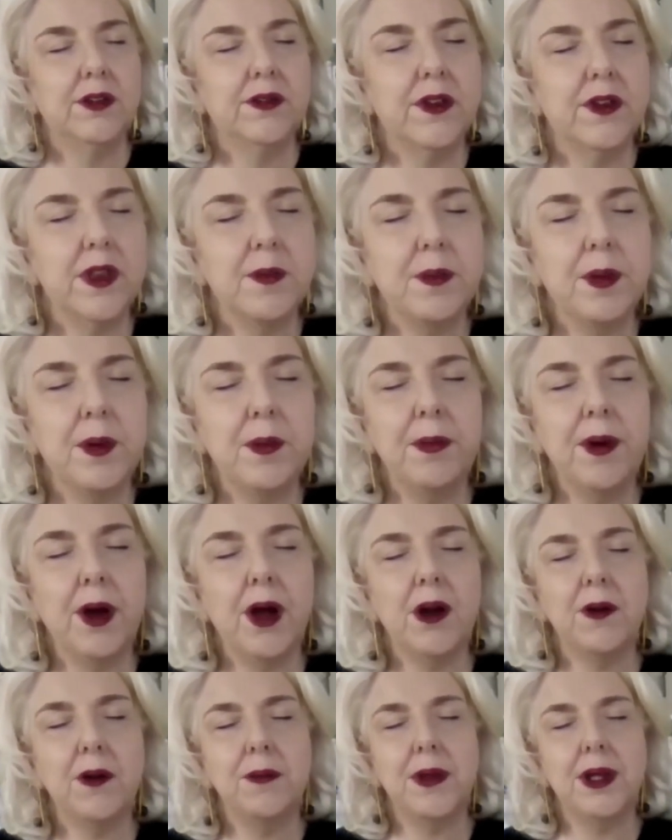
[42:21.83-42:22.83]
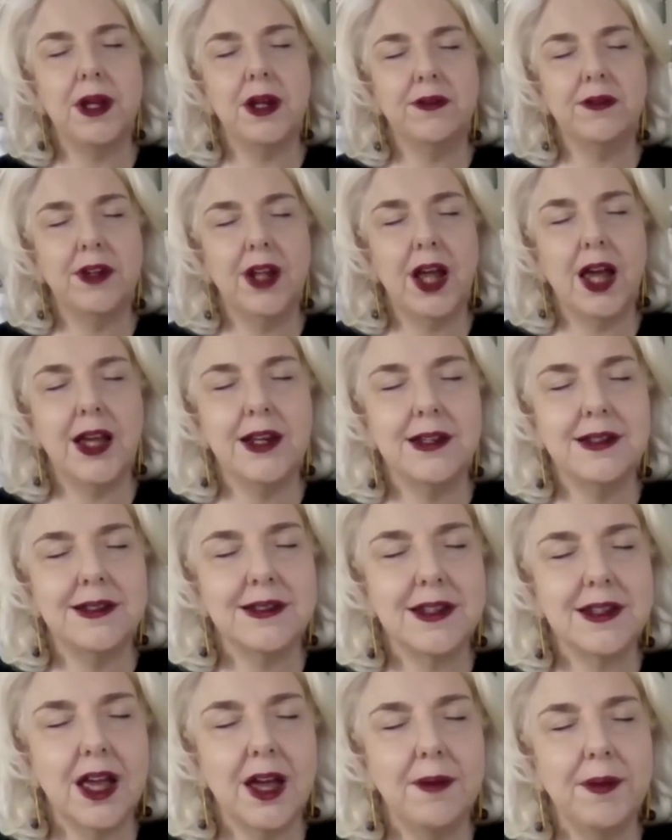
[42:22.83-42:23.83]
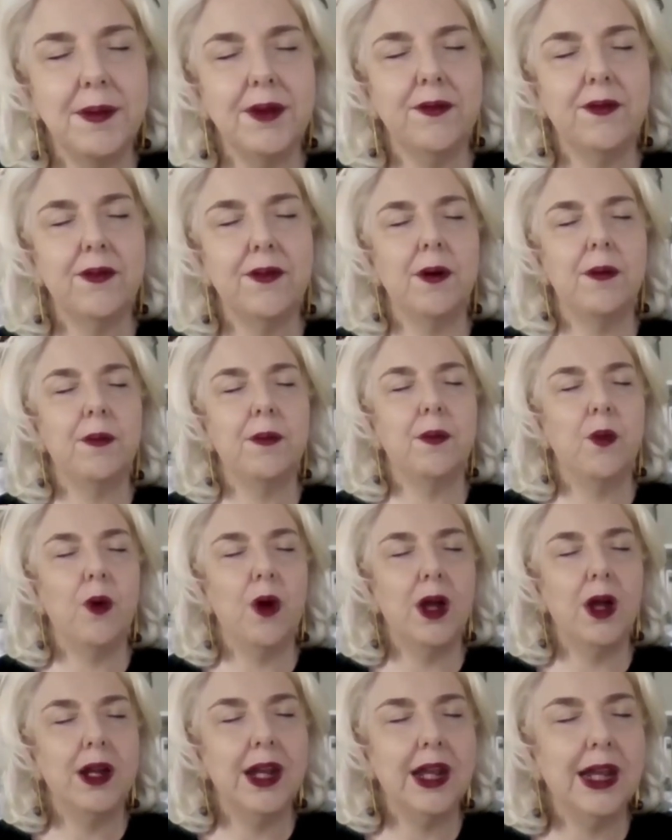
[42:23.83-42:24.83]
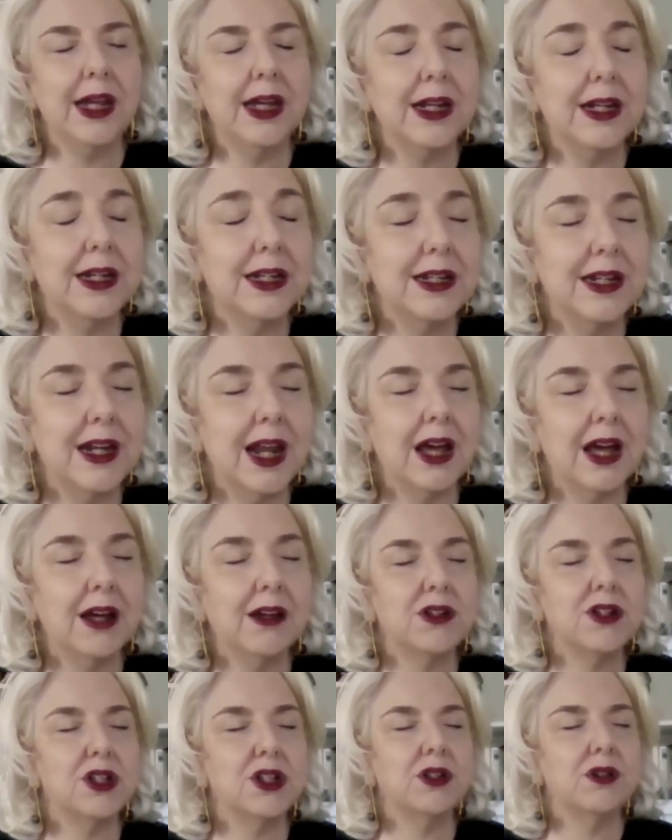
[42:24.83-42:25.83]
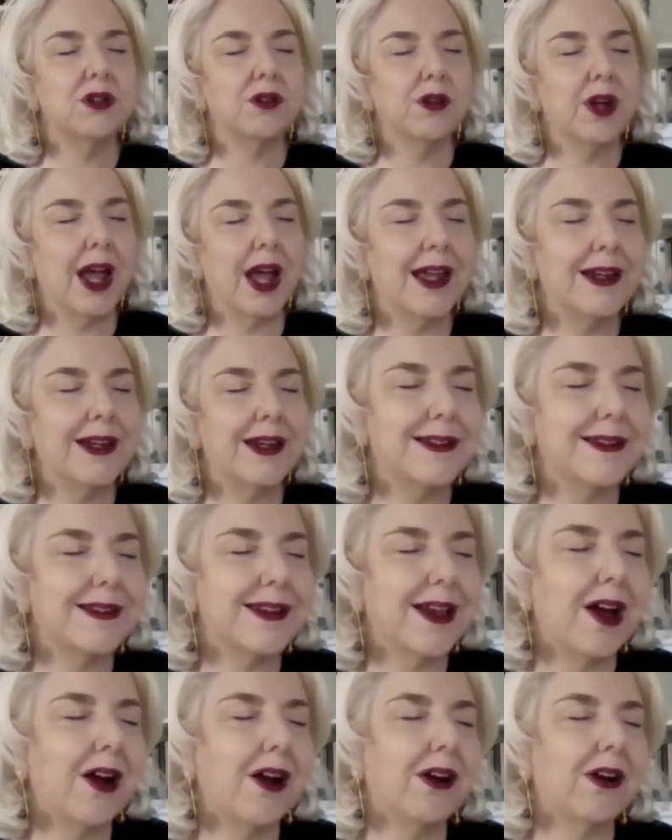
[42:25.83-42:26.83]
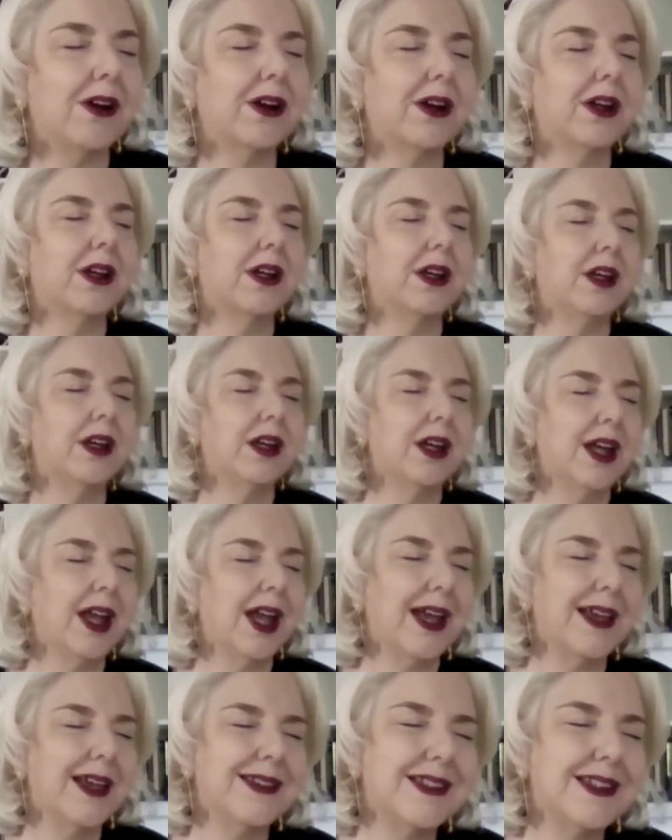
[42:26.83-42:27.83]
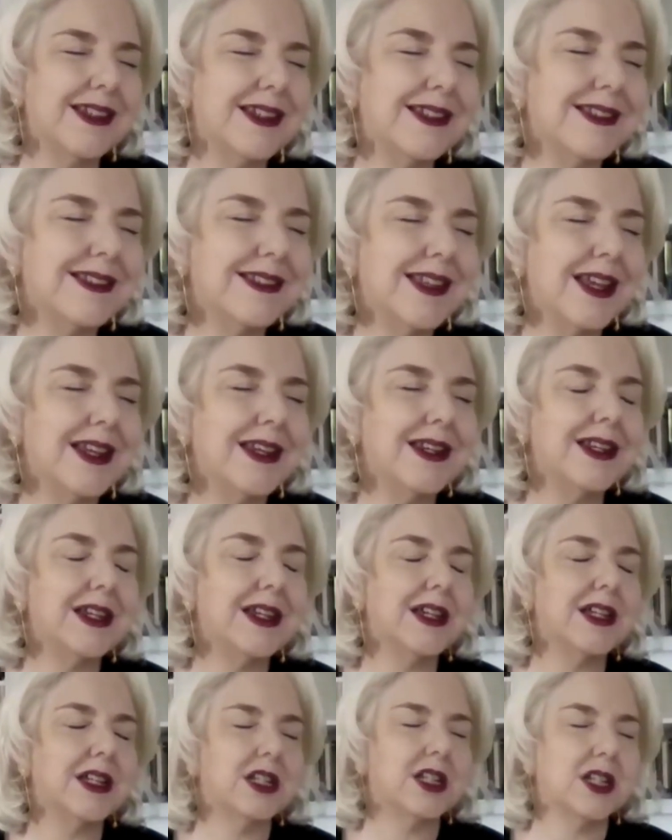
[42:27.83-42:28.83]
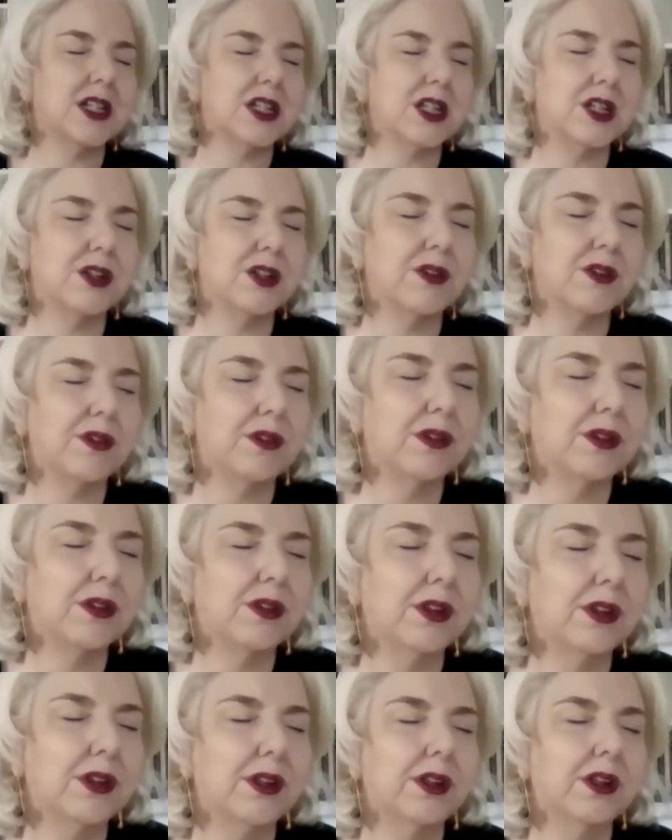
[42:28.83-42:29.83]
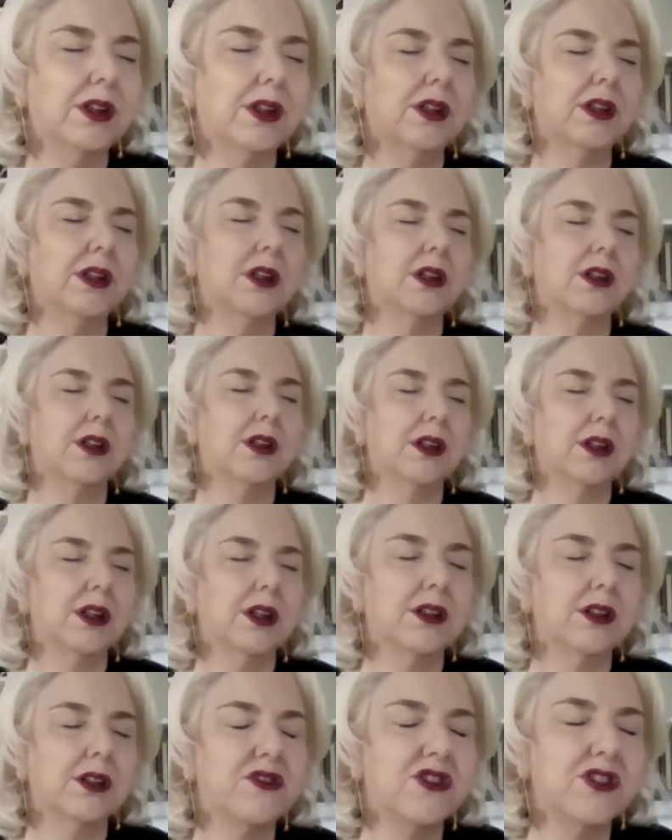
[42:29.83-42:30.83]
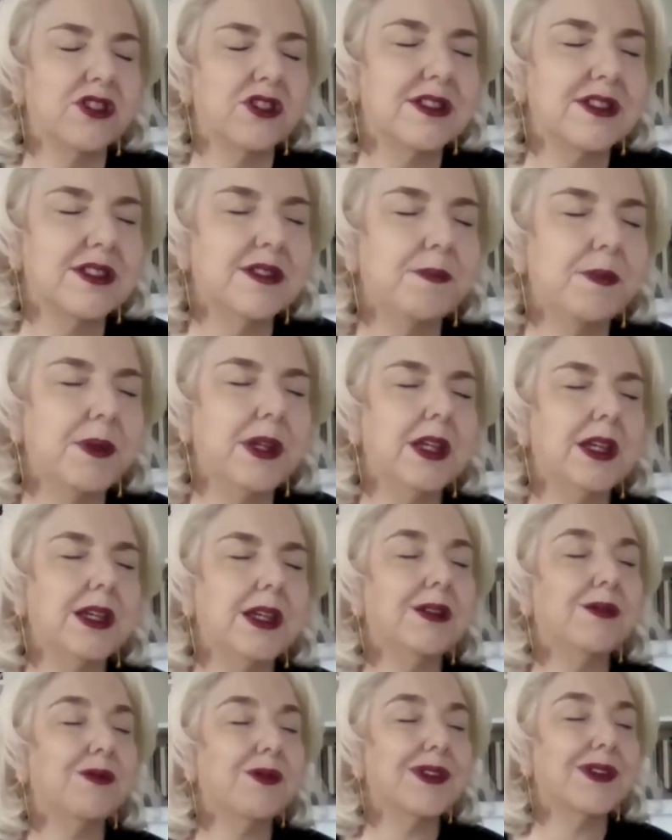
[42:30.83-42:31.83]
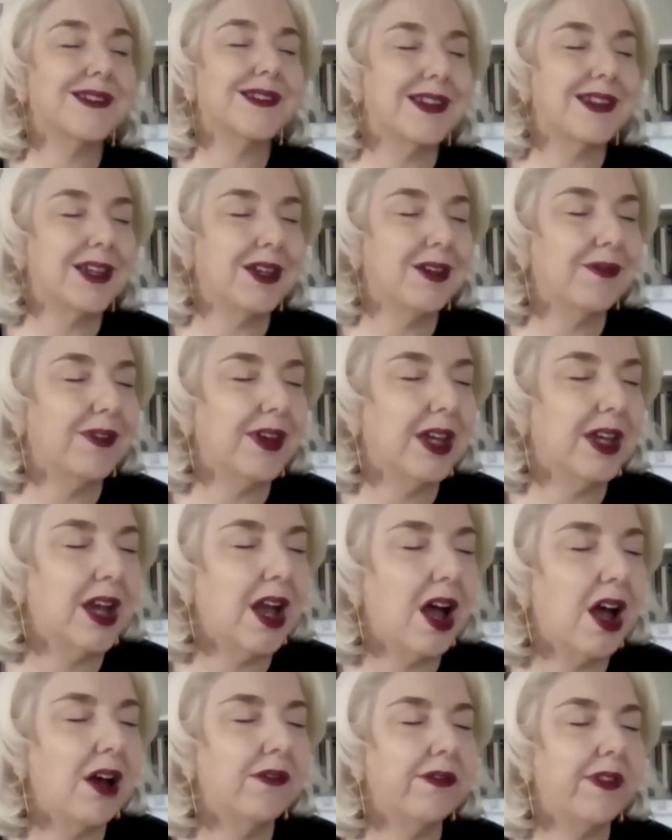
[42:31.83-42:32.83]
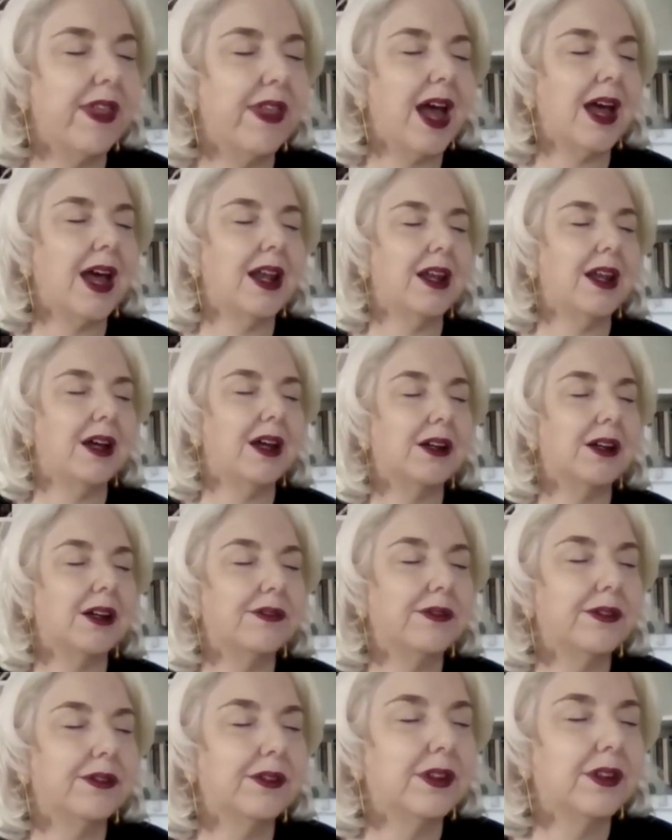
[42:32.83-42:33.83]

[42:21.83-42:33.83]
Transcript: For the bombardment of light is coming from one hand and now two, and his heart, as he is sending it to you. Just be in receiving of that love,